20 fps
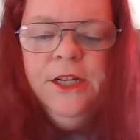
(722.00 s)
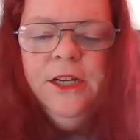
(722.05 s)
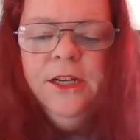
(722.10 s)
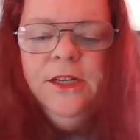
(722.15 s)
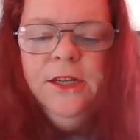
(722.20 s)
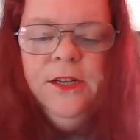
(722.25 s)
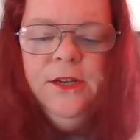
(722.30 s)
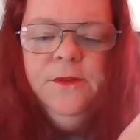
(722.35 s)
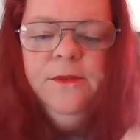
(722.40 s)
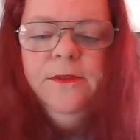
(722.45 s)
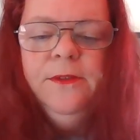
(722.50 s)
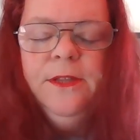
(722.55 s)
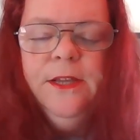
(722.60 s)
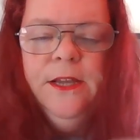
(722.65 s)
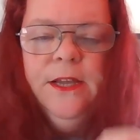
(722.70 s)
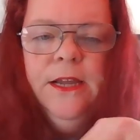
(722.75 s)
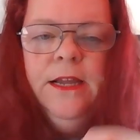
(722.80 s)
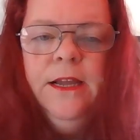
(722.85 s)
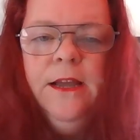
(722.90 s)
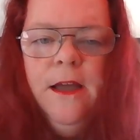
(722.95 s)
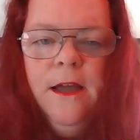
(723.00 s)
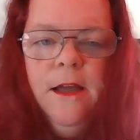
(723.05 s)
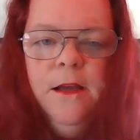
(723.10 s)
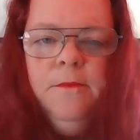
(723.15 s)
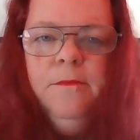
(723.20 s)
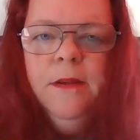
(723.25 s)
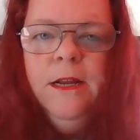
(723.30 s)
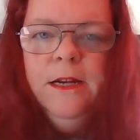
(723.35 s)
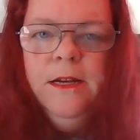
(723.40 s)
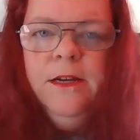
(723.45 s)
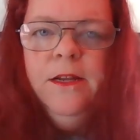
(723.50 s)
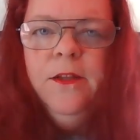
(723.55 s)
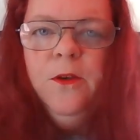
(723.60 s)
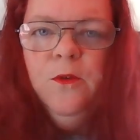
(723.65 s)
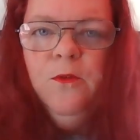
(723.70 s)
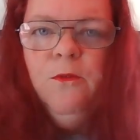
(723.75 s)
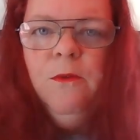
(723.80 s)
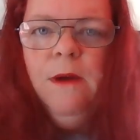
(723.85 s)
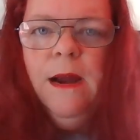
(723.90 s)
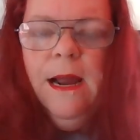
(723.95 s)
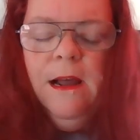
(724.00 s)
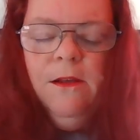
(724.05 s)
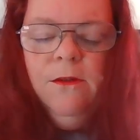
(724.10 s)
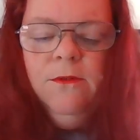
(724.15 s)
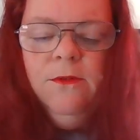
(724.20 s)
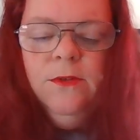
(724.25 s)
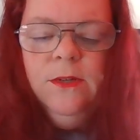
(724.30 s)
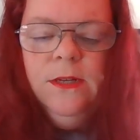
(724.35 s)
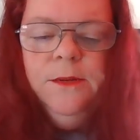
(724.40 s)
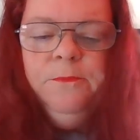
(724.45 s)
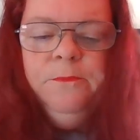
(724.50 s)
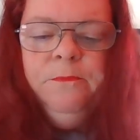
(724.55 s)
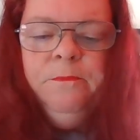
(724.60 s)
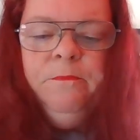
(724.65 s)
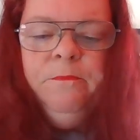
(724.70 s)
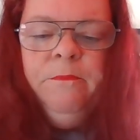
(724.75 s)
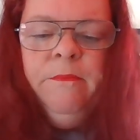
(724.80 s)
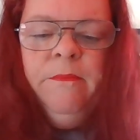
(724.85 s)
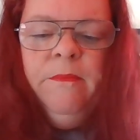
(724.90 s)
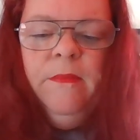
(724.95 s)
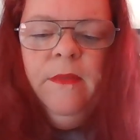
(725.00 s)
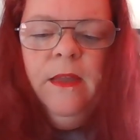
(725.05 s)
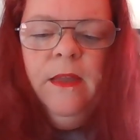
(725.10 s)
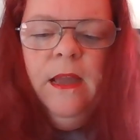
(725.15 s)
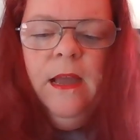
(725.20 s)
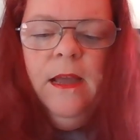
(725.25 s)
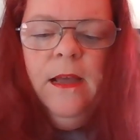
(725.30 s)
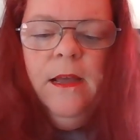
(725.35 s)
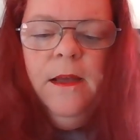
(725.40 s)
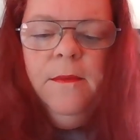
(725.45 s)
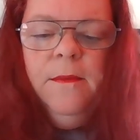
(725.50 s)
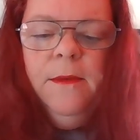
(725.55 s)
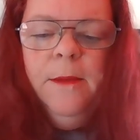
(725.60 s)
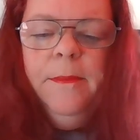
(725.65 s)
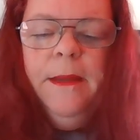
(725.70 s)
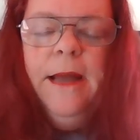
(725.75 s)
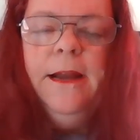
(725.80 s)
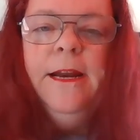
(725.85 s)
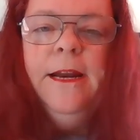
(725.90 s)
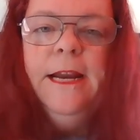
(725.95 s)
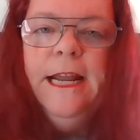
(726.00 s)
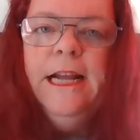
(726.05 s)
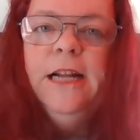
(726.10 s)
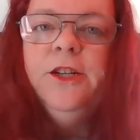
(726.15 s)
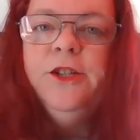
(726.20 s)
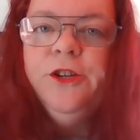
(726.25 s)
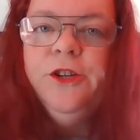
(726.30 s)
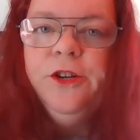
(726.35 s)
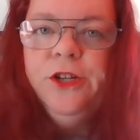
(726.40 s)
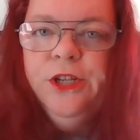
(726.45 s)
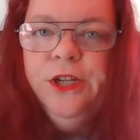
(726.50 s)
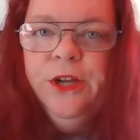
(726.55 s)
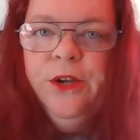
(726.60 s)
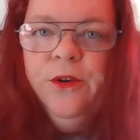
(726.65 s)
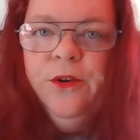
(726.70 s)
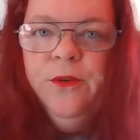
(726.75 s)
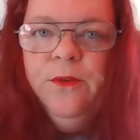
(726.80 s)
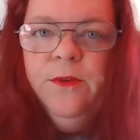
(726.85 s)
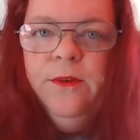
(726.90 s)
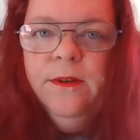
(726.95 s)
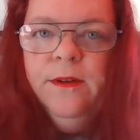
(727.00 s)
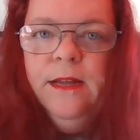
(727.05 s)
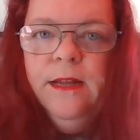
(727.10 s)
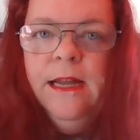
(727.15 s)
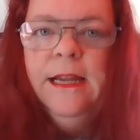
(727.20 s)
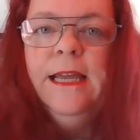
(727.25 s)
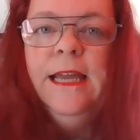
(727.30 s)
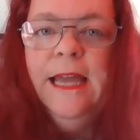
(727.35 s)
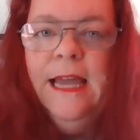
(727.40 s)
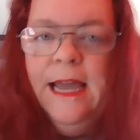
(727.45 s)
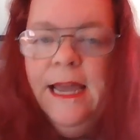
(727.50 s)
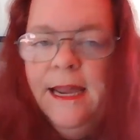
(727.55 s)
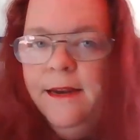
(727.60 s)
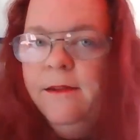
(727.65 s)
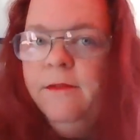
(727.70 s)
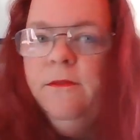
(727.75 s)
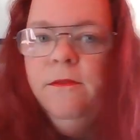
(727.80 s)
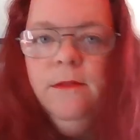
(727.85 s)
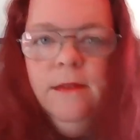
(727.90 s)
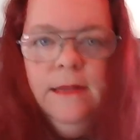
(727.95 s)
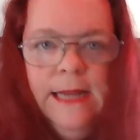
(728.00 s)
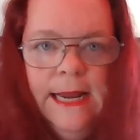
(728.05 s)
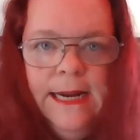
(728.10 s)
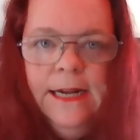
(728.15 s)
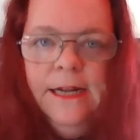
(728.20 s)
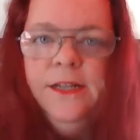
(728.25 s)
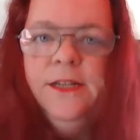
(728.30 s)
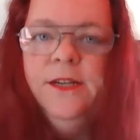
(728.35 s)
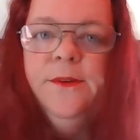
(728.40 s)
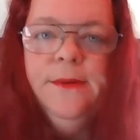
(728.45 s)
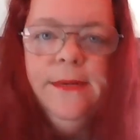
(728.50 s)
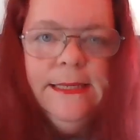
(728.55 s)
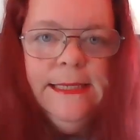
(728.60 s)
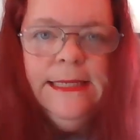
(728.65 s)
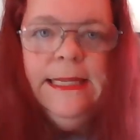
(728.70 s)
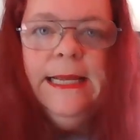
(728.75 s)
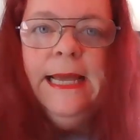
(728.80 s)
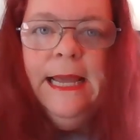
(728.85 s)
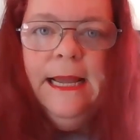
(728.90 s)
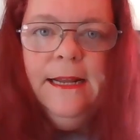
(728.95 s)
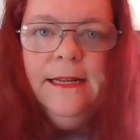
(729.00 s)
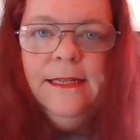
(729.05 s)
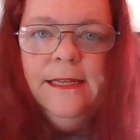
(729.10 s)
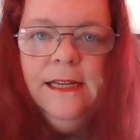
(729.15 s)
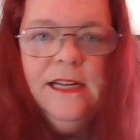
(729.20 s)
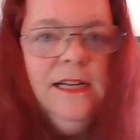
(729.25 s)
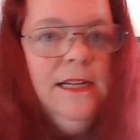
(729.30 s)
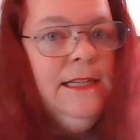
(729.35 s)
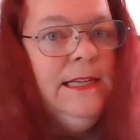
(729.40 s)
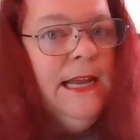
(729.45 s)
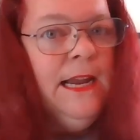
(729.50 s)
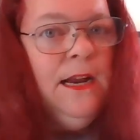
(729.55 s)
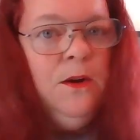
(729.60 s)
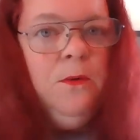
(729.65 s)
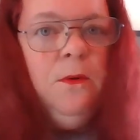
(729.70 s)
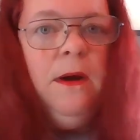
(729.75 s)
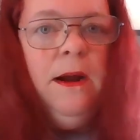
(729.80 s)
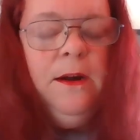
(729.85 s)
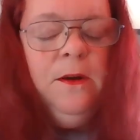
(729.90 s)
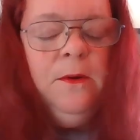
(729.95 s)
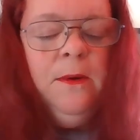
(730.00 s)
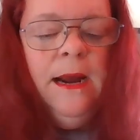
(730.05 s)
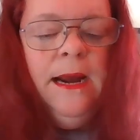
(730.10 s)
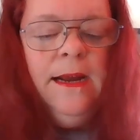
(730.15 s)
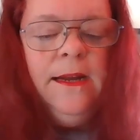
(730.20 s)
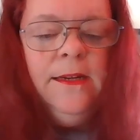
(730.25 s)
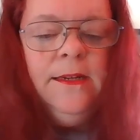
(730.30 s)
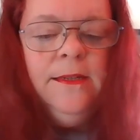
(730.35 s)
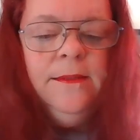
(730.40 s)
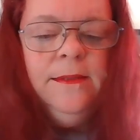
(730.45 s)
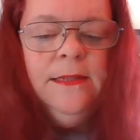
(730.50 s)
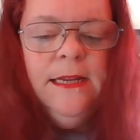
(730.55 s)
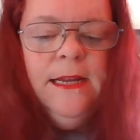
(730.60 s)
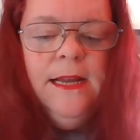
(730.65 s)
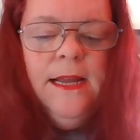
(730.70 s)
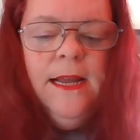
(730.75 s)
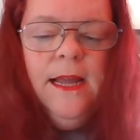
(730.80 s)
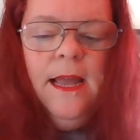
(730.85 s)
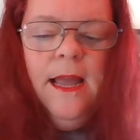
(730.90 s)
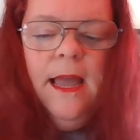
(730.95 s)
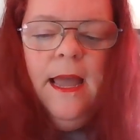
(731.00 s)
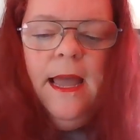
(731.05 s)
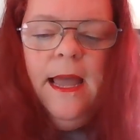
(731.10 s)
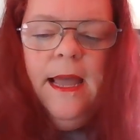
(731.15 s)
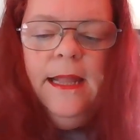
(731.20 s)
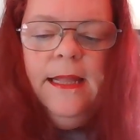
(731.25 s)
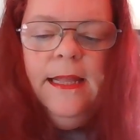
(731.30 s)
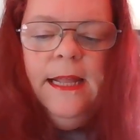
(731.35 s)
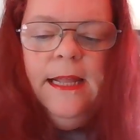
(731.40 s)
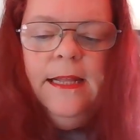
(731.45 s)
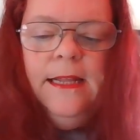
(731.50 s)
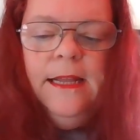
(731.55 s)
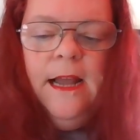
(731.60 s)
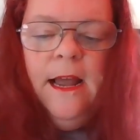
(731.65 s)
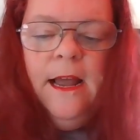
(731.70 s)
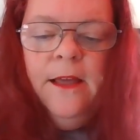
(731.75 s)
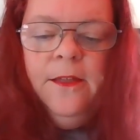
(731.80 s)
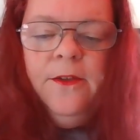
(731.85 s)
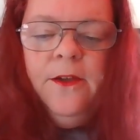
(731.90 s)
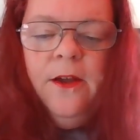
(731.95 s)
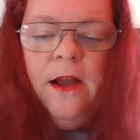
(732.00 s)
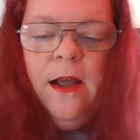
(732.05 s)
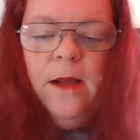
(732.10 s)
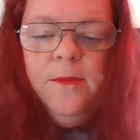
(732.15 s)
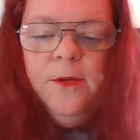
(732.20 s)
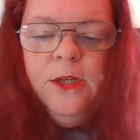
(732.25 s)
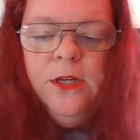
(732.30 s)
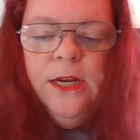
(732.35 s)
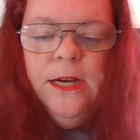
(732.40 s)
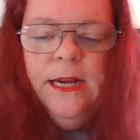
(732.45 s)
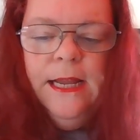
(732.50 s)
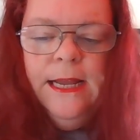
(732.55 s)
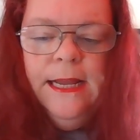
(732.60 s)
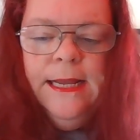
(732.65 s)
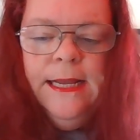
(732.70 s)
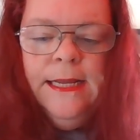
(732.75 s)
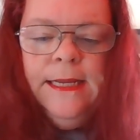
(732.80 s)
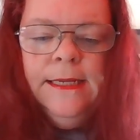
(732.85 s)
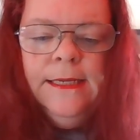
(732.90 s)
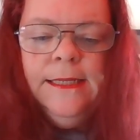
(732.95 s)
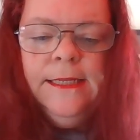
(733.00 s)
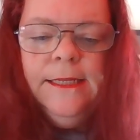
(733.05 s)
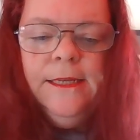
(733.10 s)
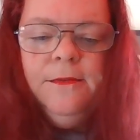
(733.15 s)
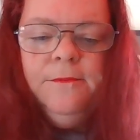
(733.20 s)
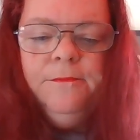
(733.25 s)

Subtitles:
into the ground about an inch or 2, and again, let it do its thing. It's going to take quite a while. And then the other option is